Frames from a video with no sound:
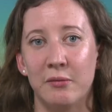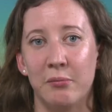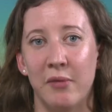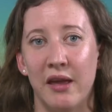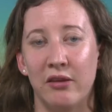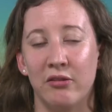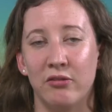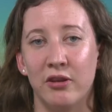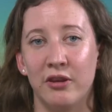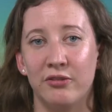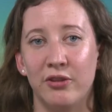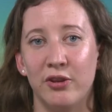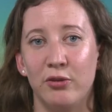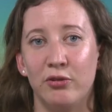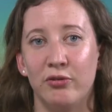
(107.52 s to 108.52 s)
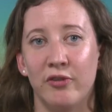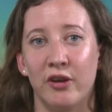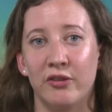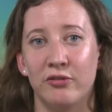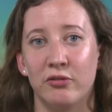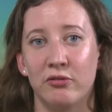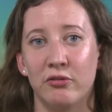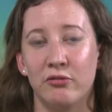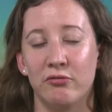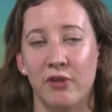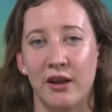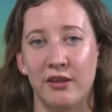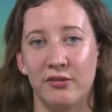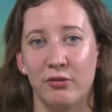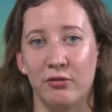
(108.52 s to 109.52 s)
male as the universal
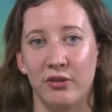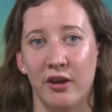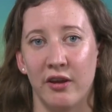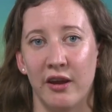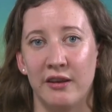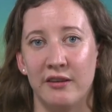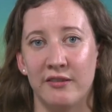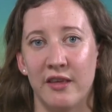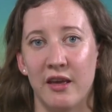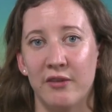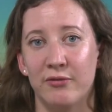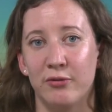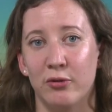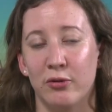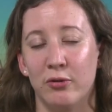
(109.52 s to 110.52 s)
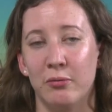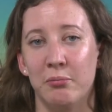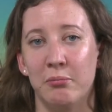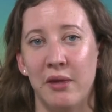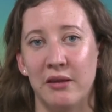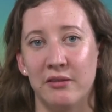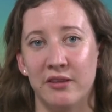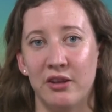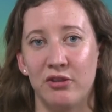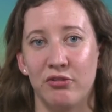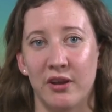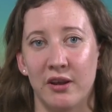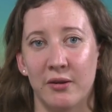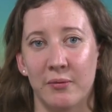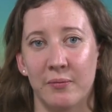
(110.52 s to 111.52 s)
rights holder and is therefore male
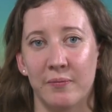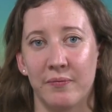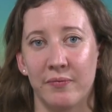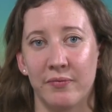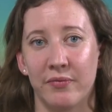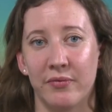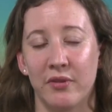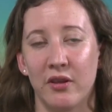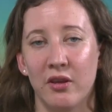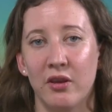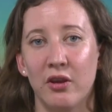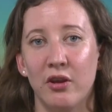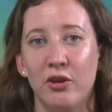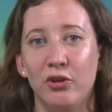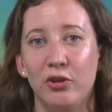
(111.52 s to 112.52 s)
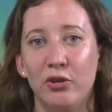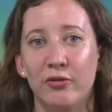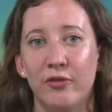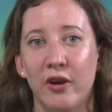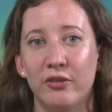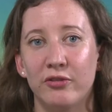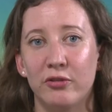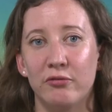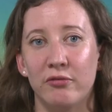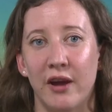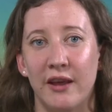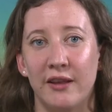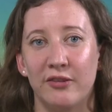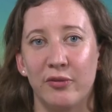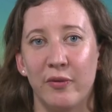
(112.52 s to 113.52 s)
centric. Universal
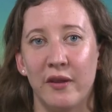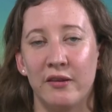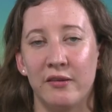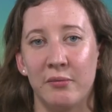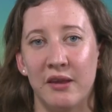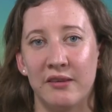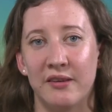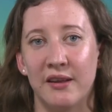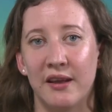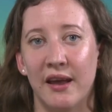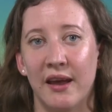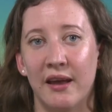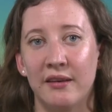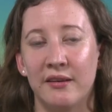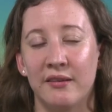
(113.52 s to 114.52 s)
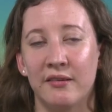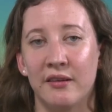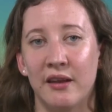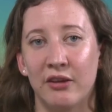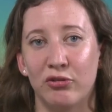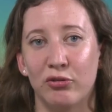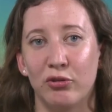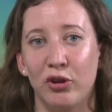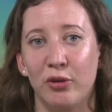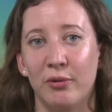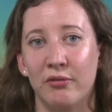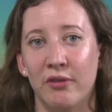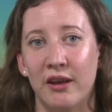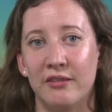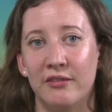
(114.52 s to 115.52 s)
rights within domestic and international
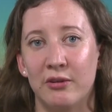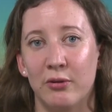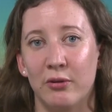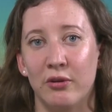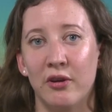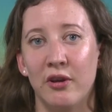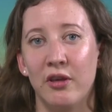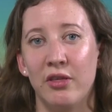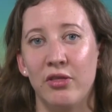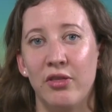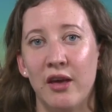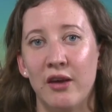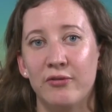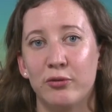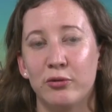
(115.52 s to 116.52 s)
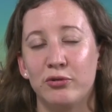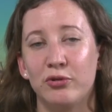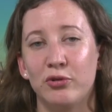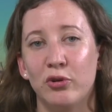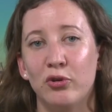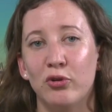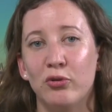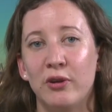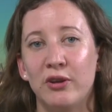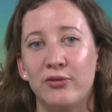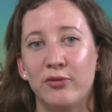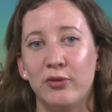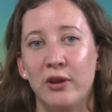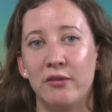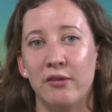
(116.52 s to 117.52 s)
human rights law therefore do not always
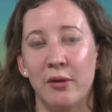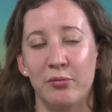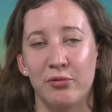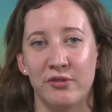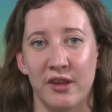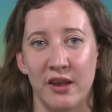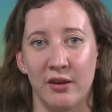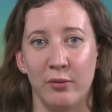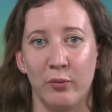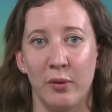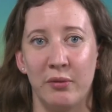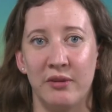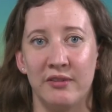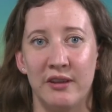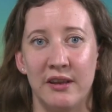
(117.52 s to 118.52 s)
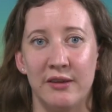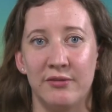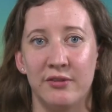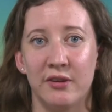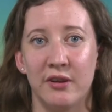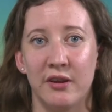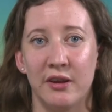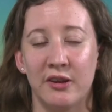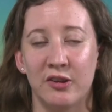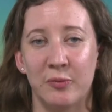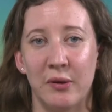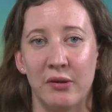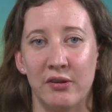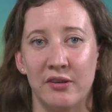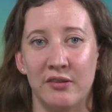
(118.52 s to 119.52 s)
fully represent women's lived
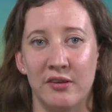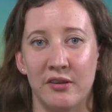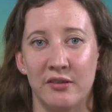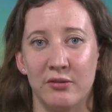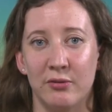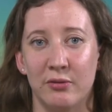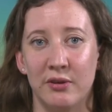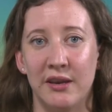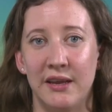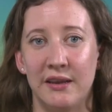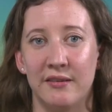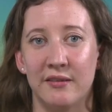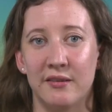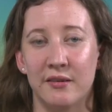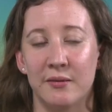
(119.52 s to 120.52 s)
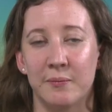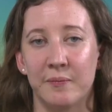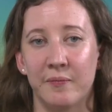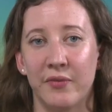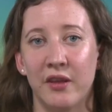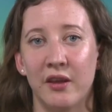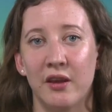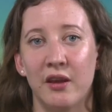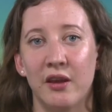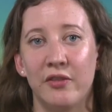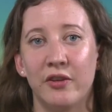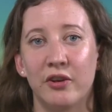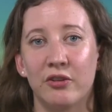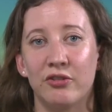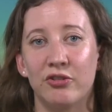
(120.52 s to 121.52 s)
experiences or needs.
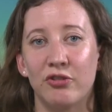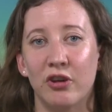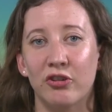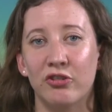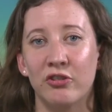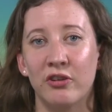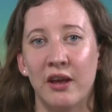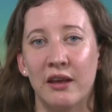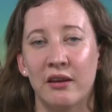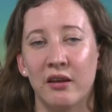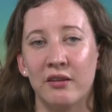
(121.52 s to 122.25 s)
The construction and